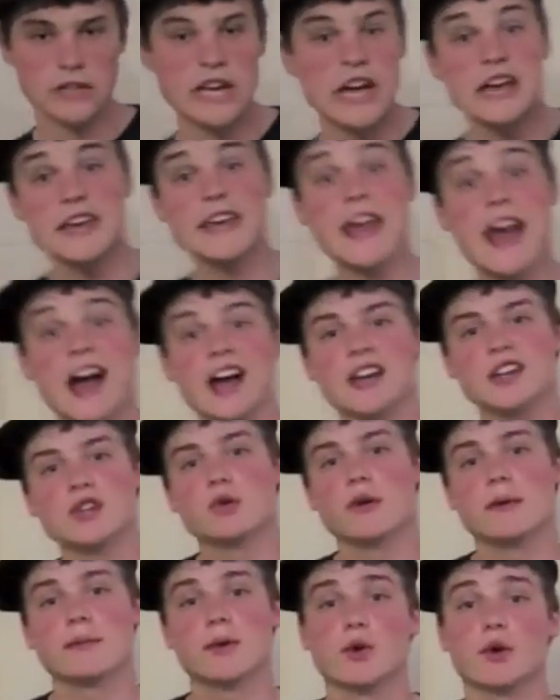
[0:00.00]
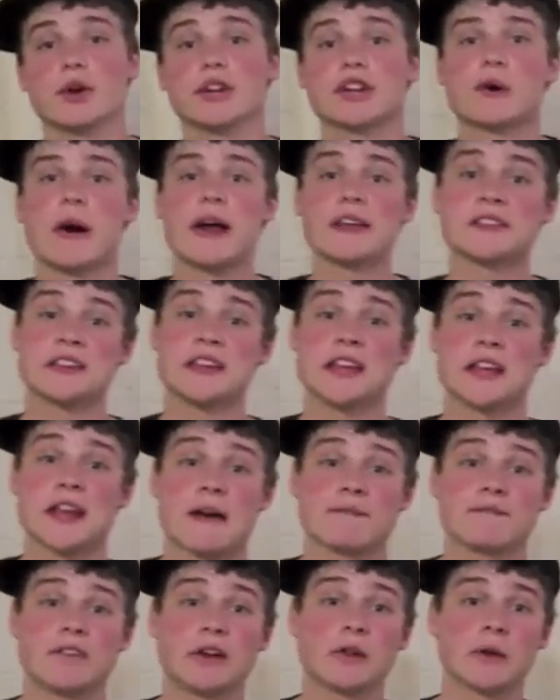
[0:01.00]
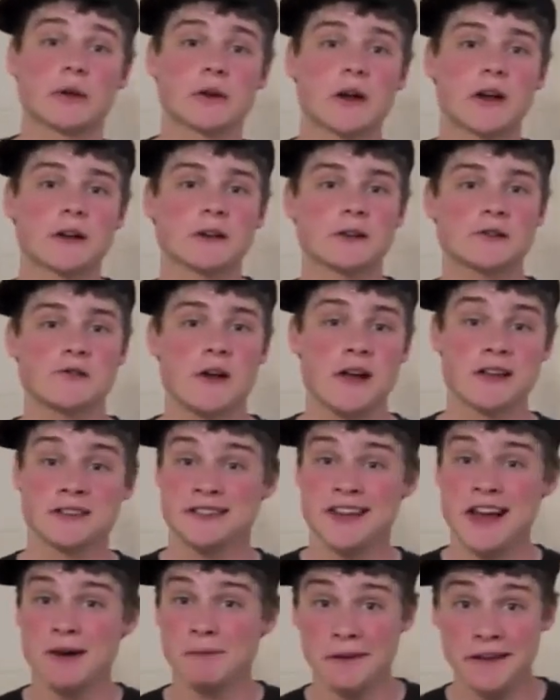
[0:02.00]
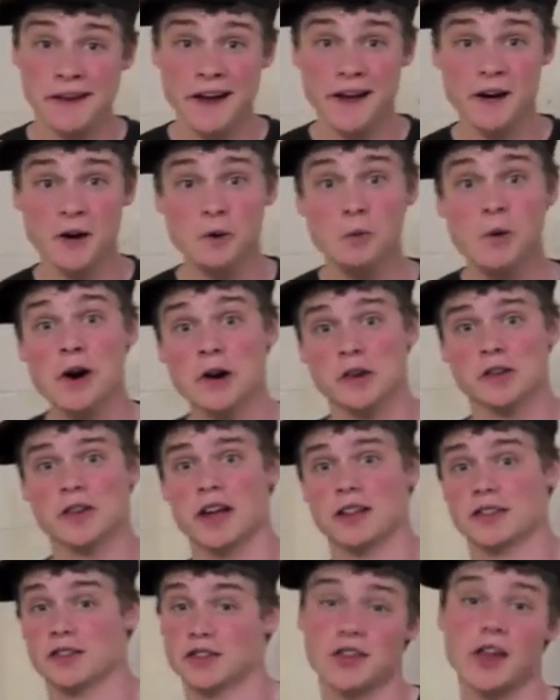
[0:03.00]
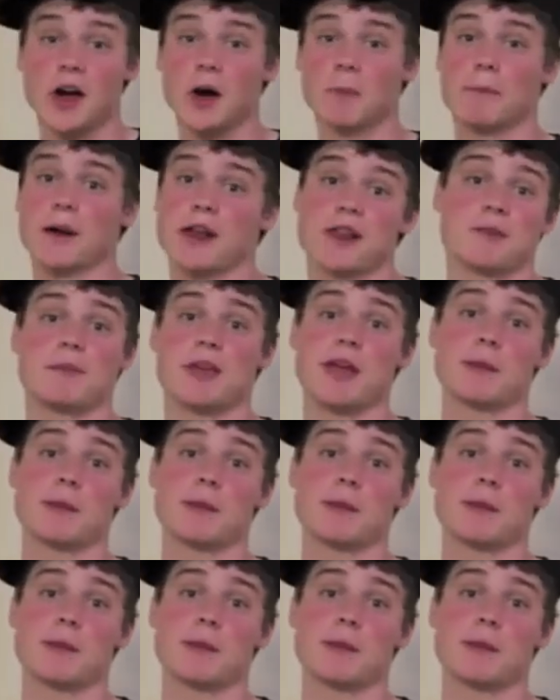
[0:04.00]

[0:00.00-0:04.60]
Yeah, I know I'm going crazy and I'm feeling kind of stressed. Yeah, we got our work done, so y'all better be